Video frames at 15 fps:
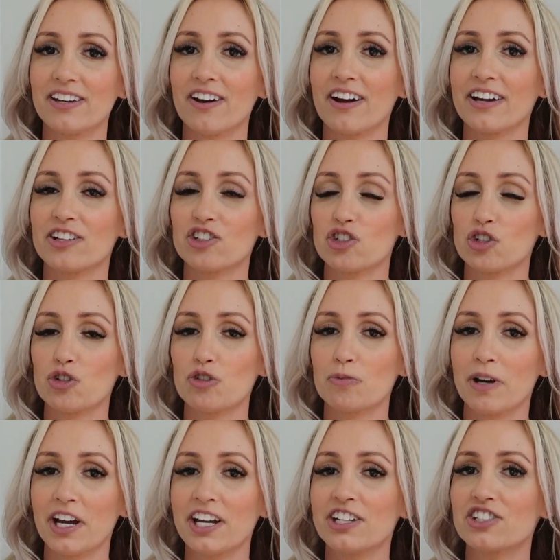not too
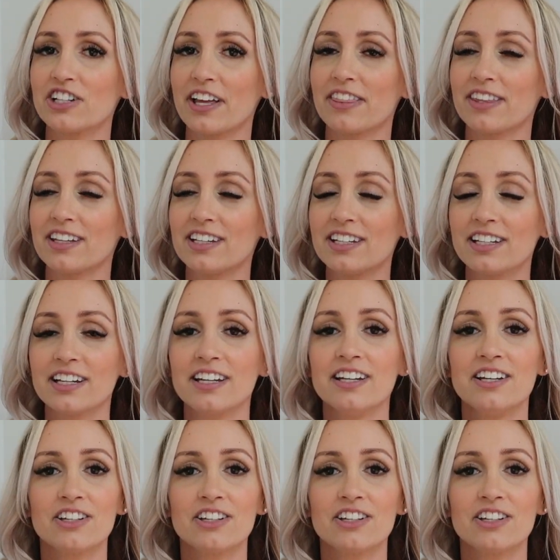much, I think.